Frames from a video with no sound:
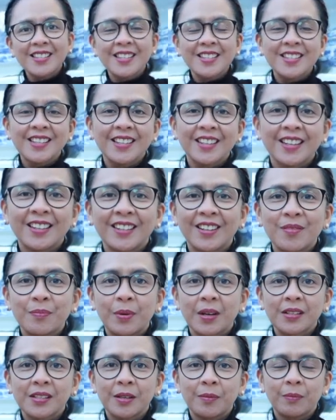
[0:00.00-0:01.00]
It's another
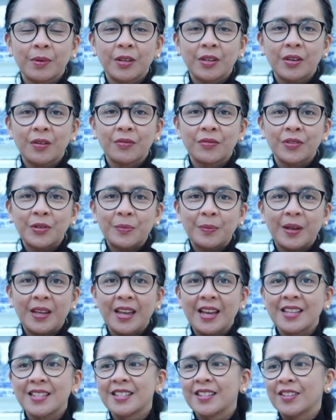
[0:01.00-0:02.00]
unboxing video for
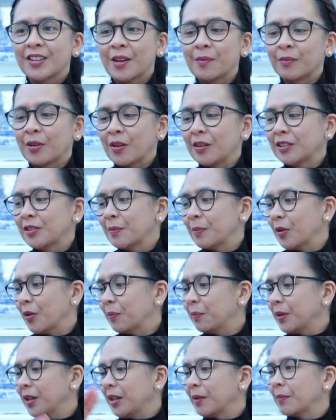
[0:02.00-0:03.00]
me, and today I'm going to be
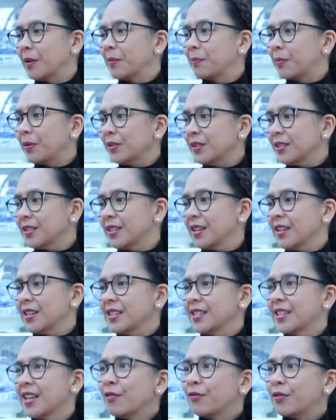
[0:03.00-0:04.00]
opening my
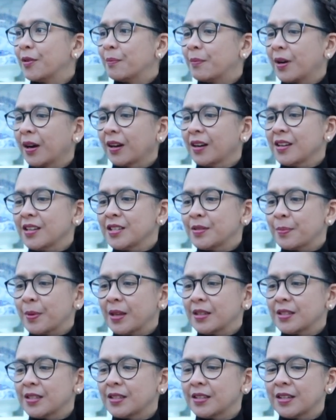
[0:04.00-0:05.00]
purchases from Marks &
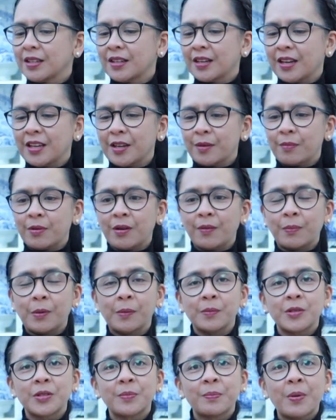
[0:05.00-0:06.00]
Spencer. I have heard
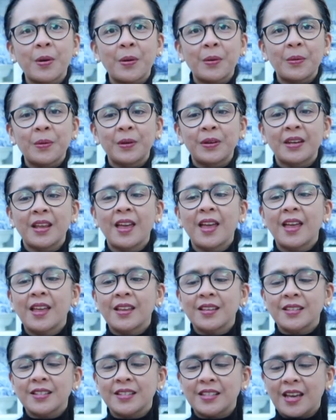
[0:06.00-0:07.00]
from Spode,
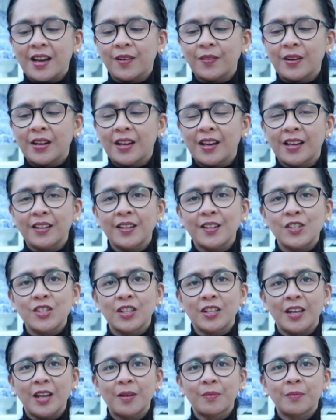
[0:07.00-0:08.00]
Zara, and
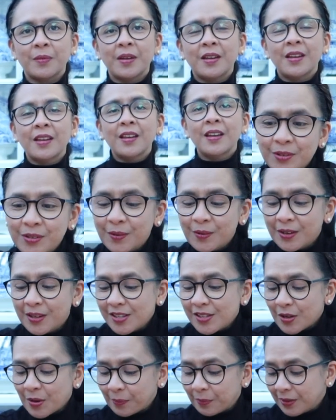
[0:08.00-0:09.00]
H&M. So
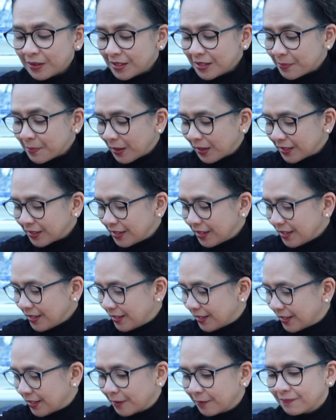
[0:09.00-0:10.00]
let's open these
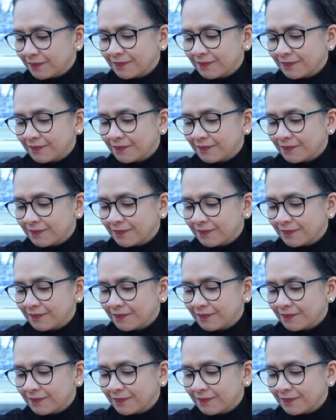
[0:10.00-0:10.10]
boxes.